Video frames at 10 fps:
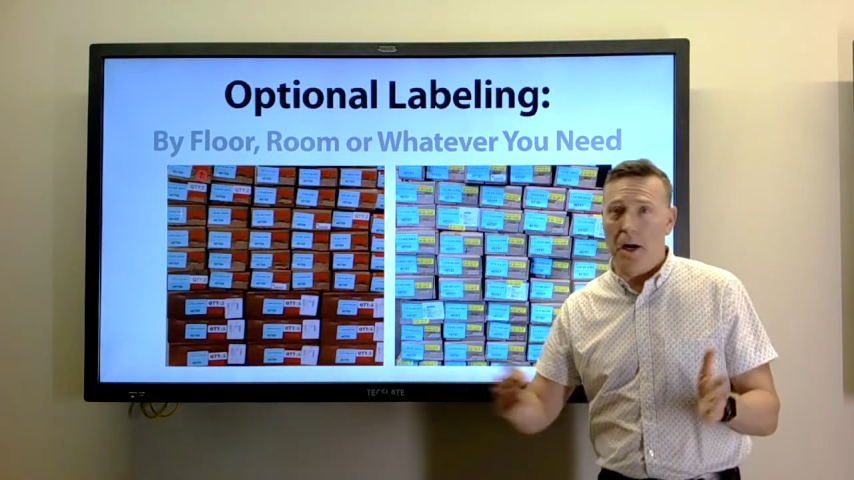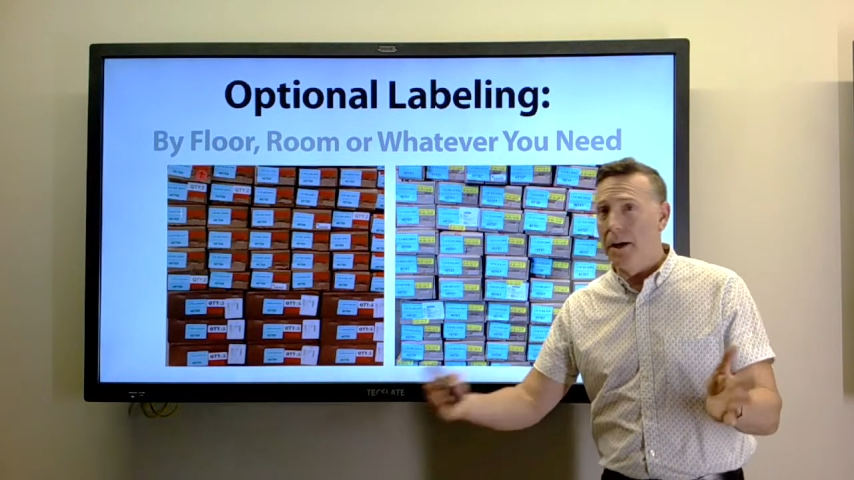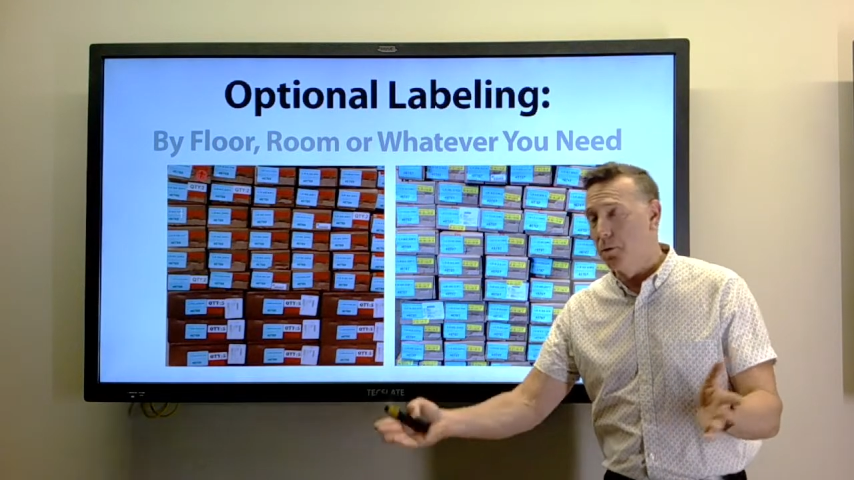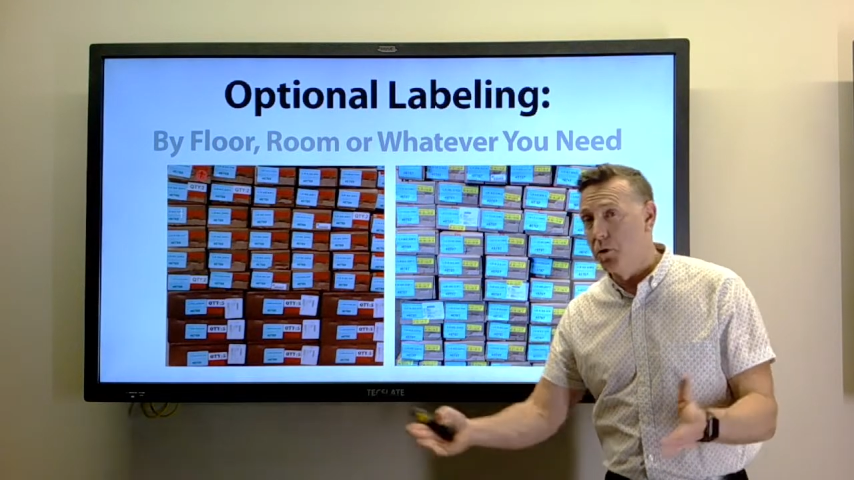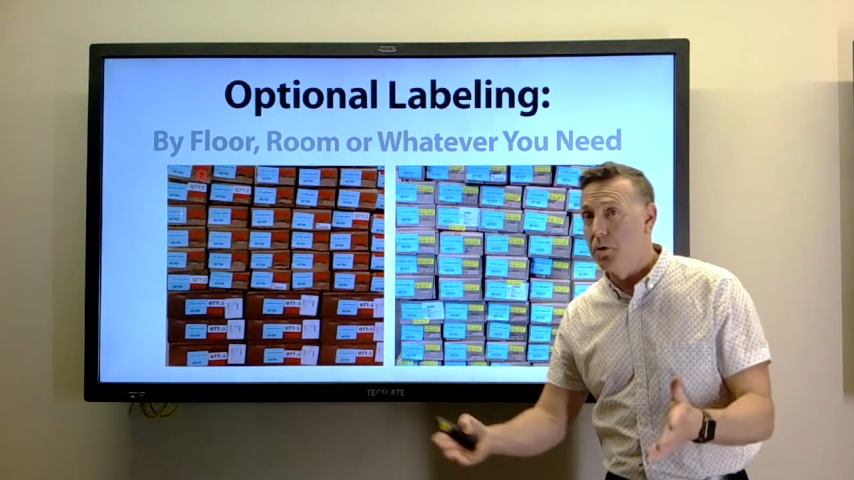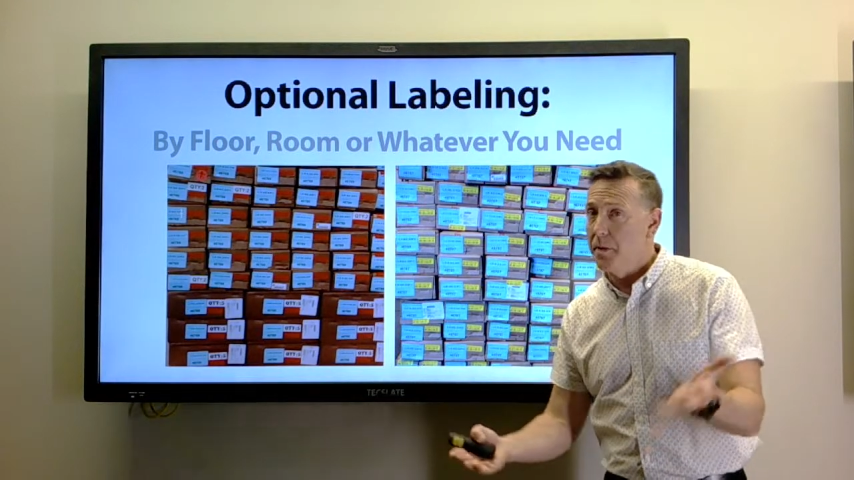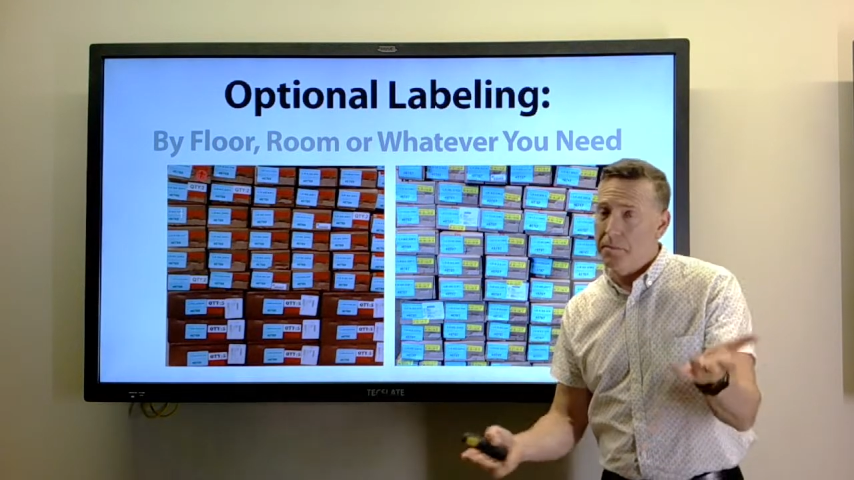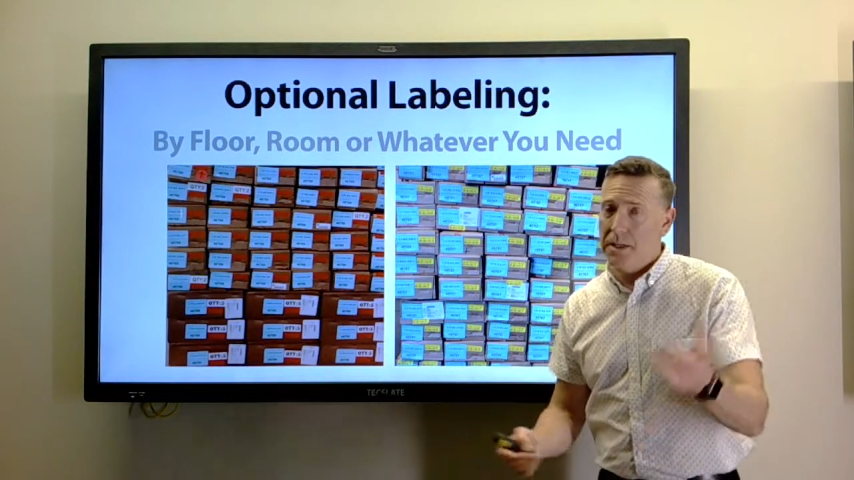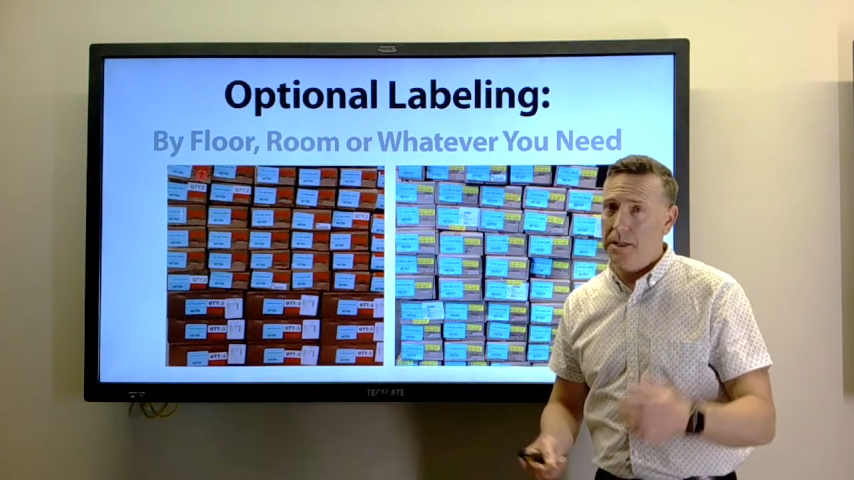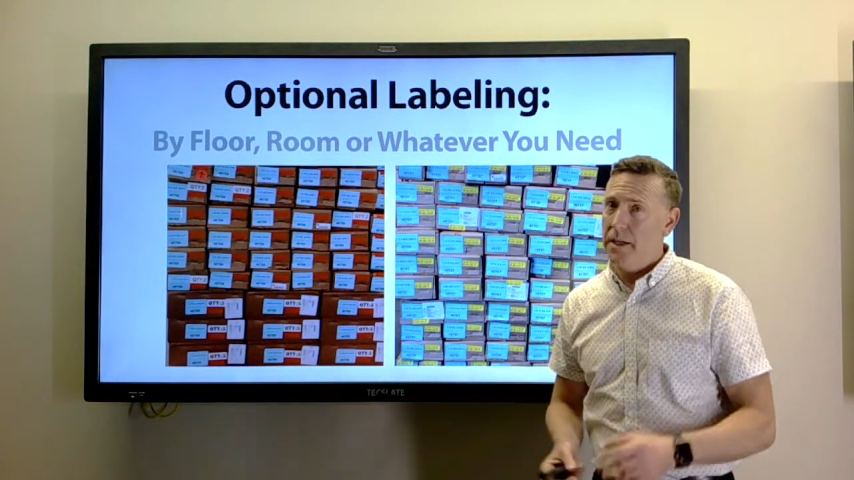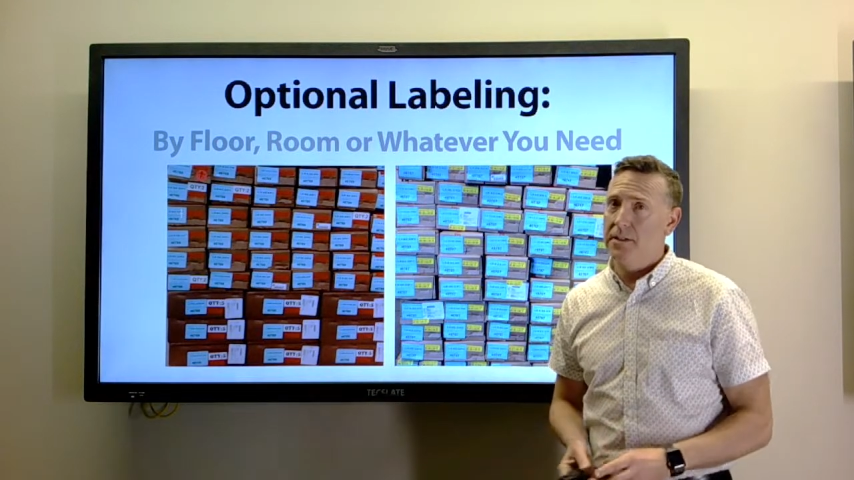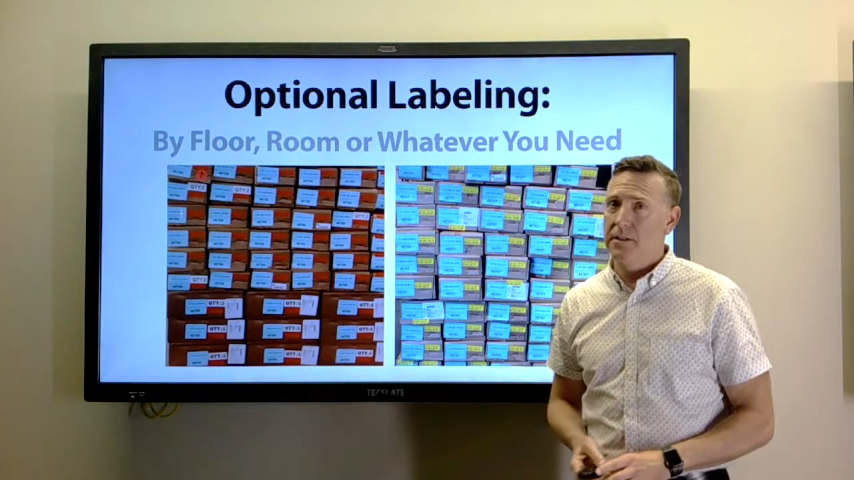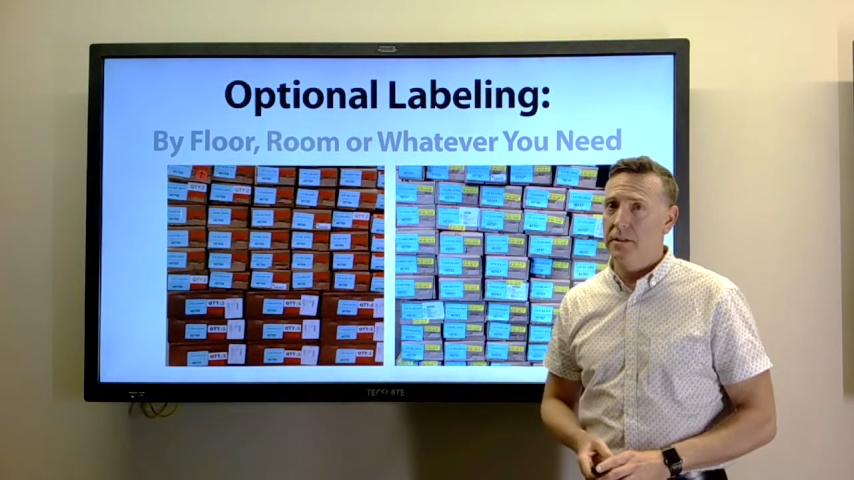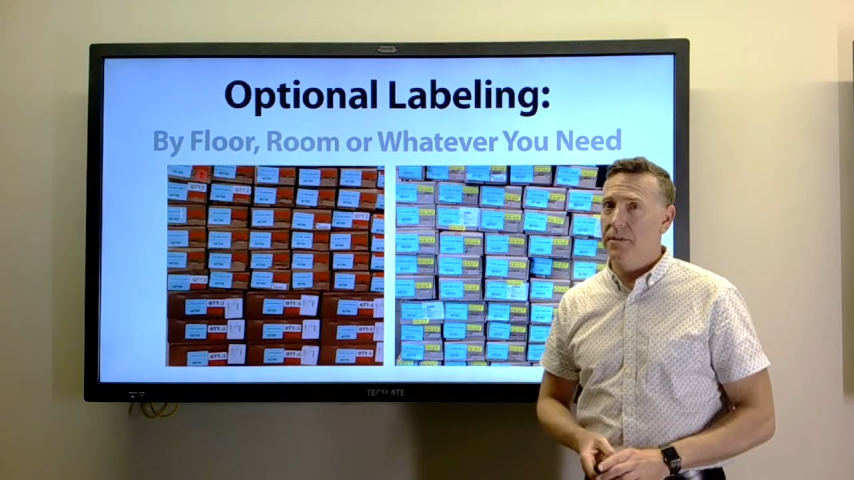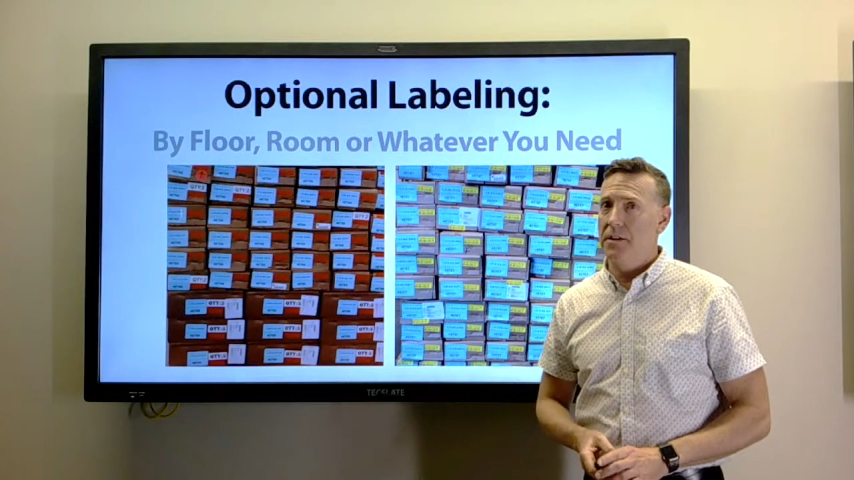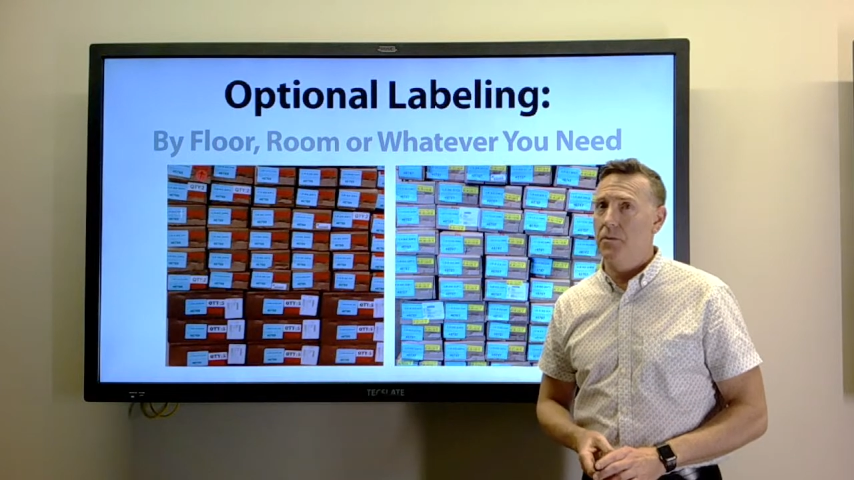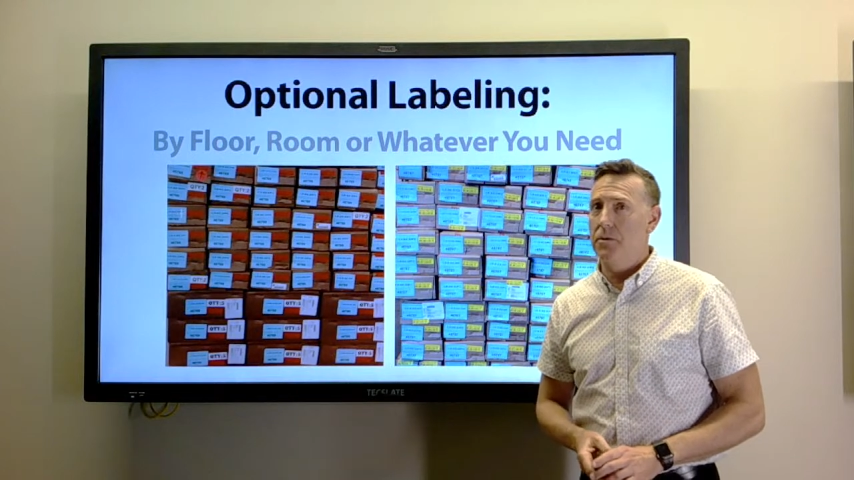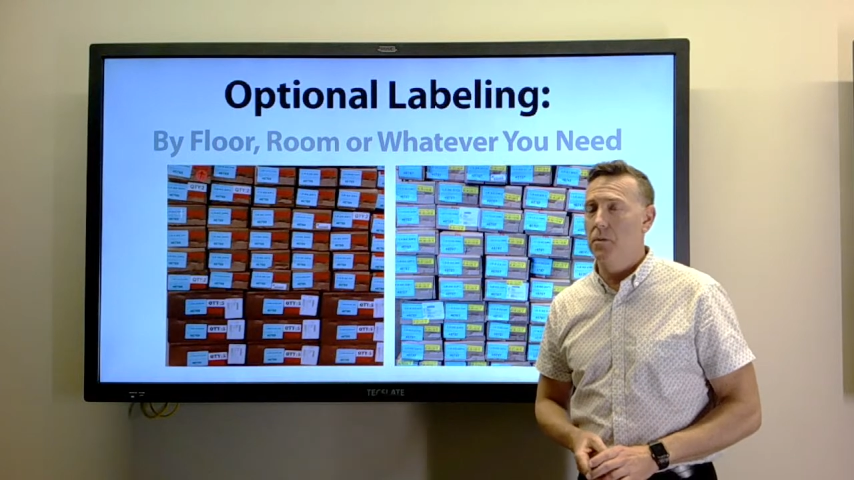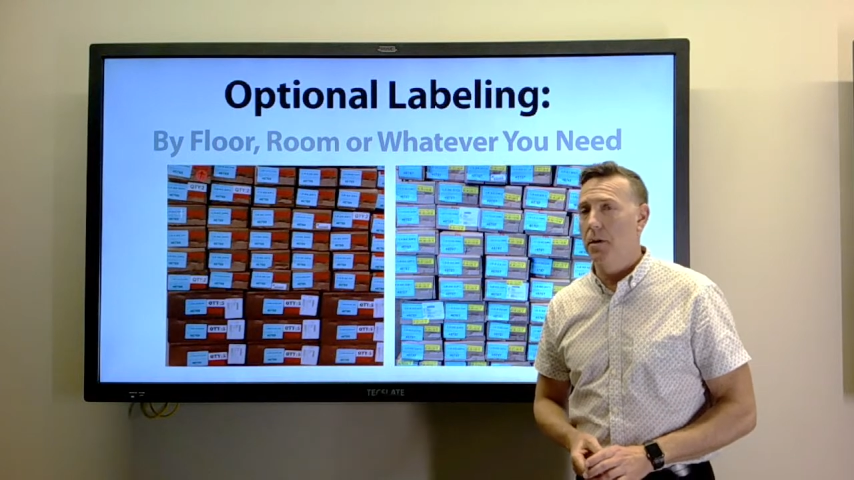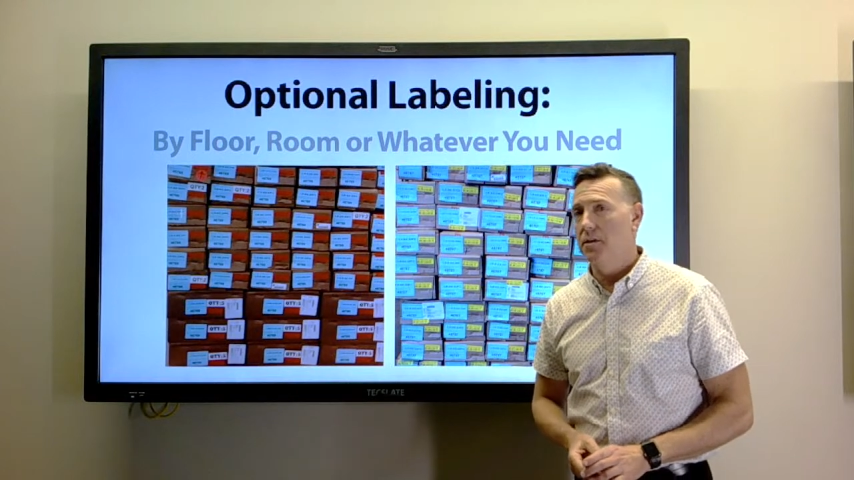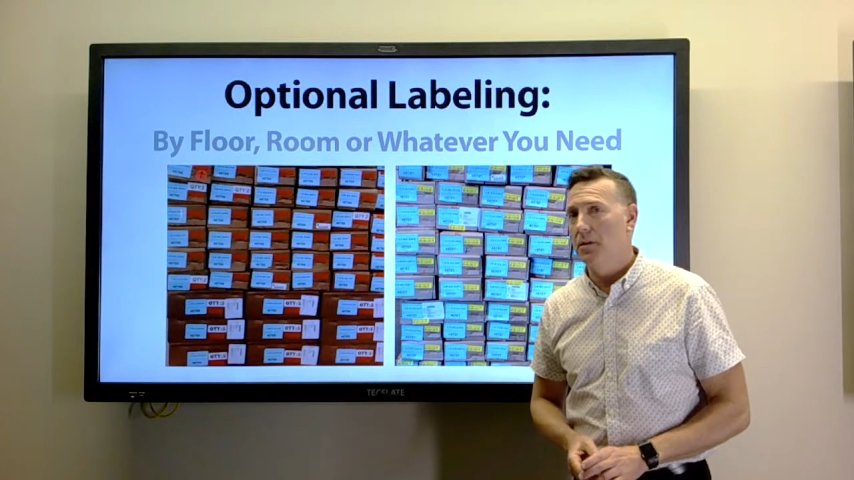by room in many cases, if that's what you want.